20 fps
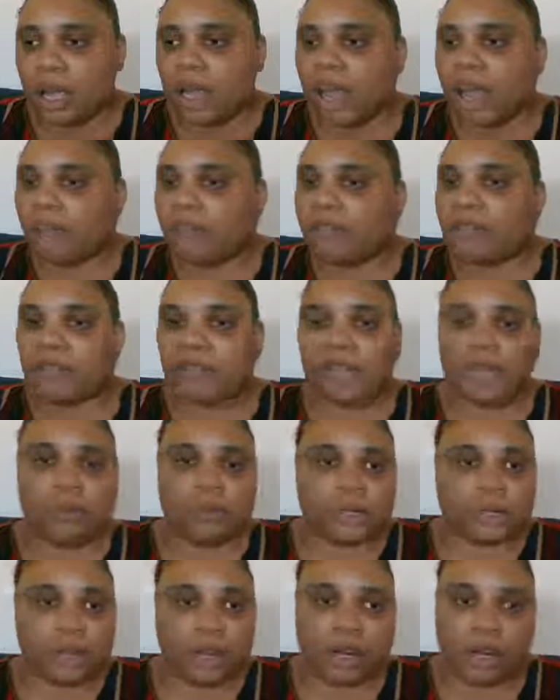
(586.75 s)
Everything
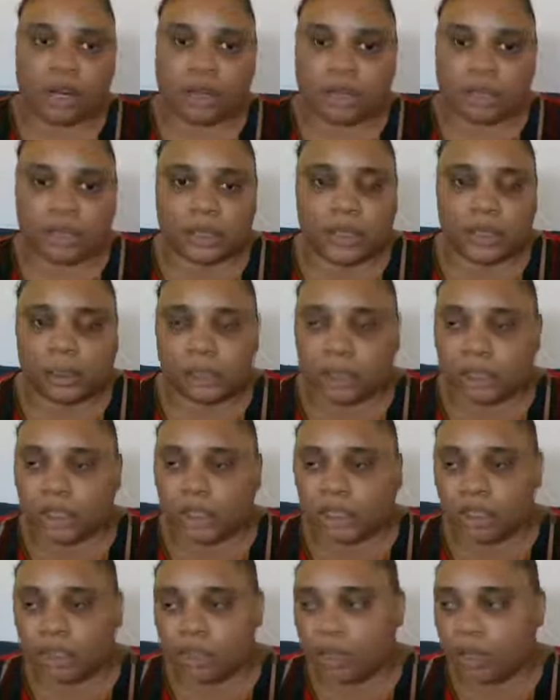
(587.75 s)
was hurting. It was a
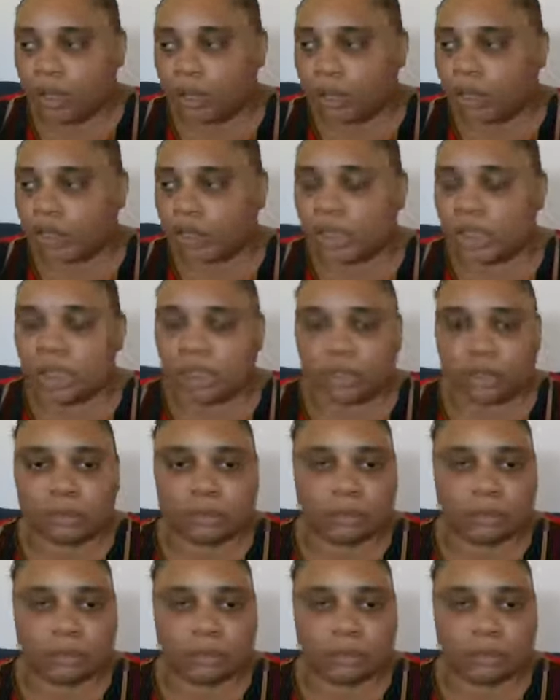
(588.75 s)
struggle just to